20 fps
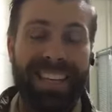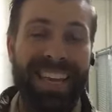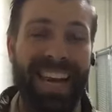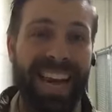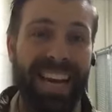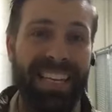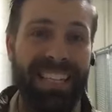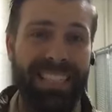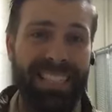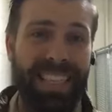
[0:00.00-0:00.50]

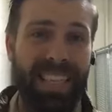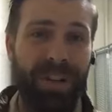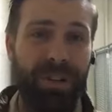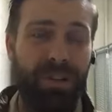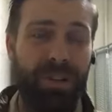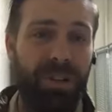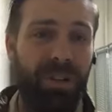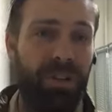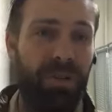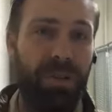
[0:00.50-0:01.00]
kindest thing
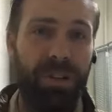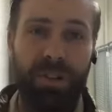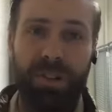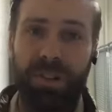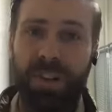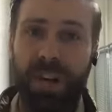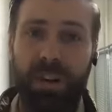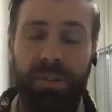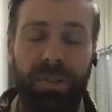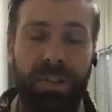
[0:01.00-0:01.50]
you can do is
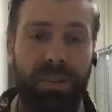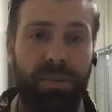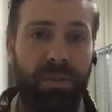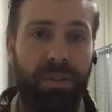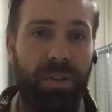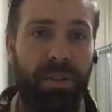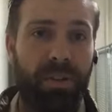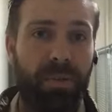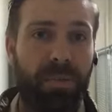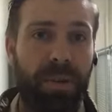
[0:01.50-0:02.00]
share this
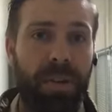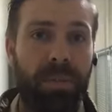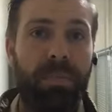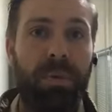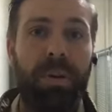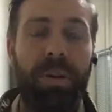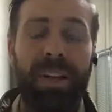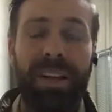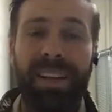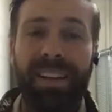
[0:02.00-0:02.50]
with other
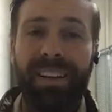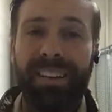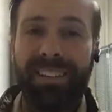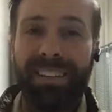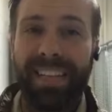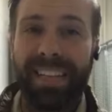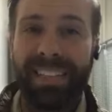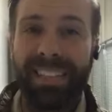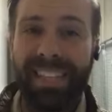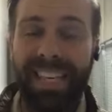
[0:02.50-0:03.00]
people.
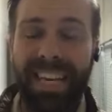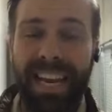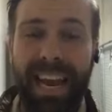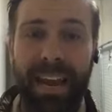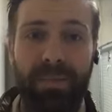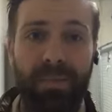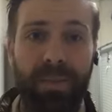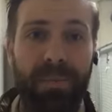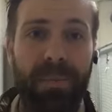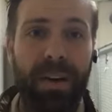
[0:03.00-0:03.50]
Let's get
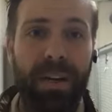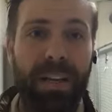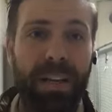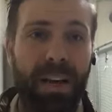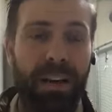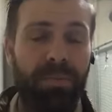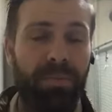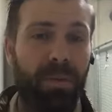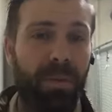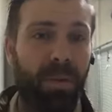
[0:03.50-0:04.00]

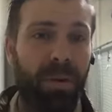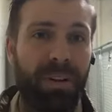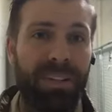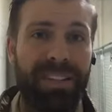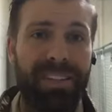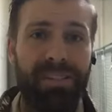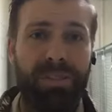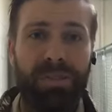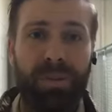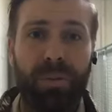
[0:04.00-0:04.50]
everybody on board.
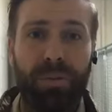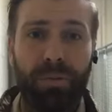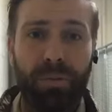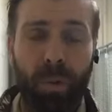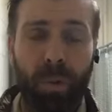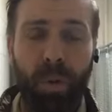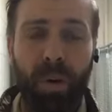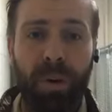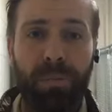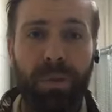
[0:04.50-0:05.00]
This is a
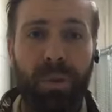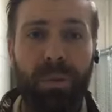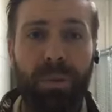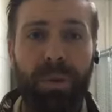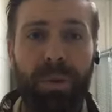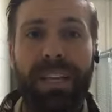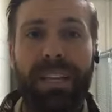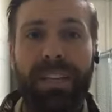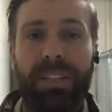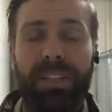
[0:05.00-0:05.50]
forum where
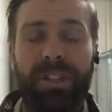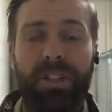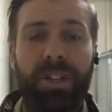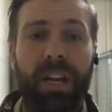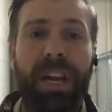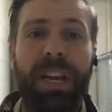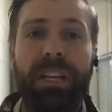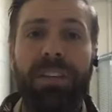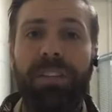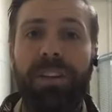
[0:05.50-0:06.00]
we can
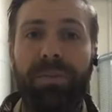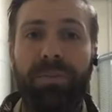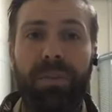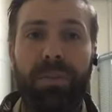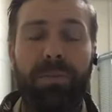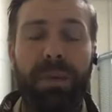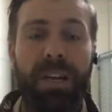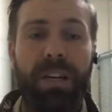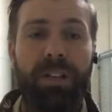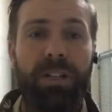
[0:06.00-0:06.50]
exchange
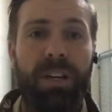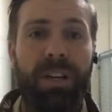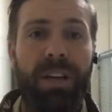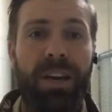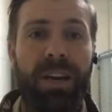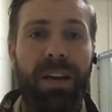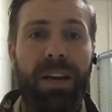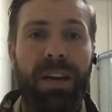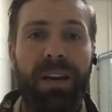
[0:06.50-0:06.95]
information.